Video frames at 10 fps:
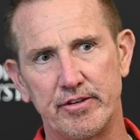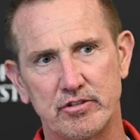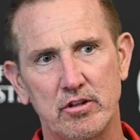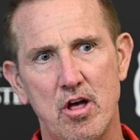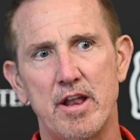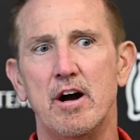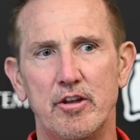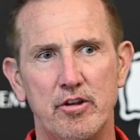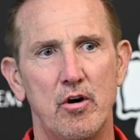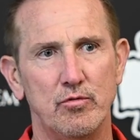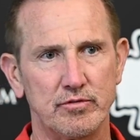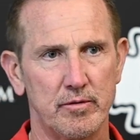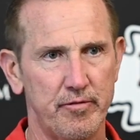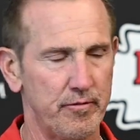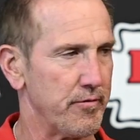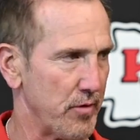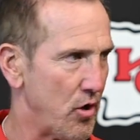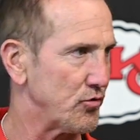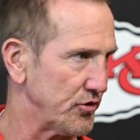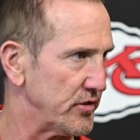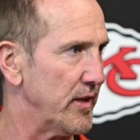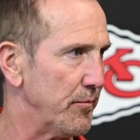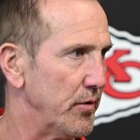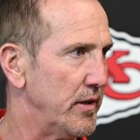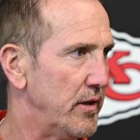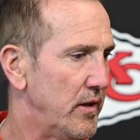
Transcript: There's a lot of unknowns from a coaching standpoint.